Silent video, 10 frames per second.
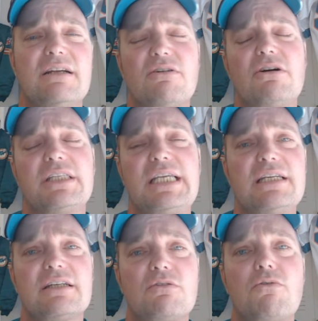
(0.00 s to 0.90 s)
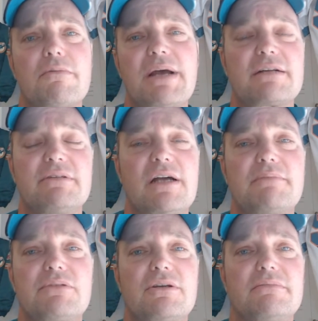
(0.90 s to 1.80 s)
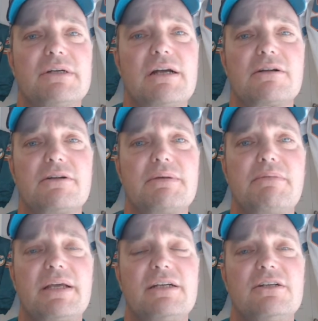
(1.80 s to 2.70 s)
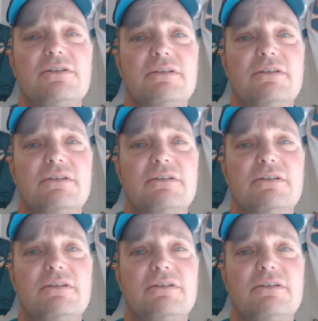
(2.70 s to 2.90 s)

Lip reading: They're all decent quarterbacks. We're not going to be playing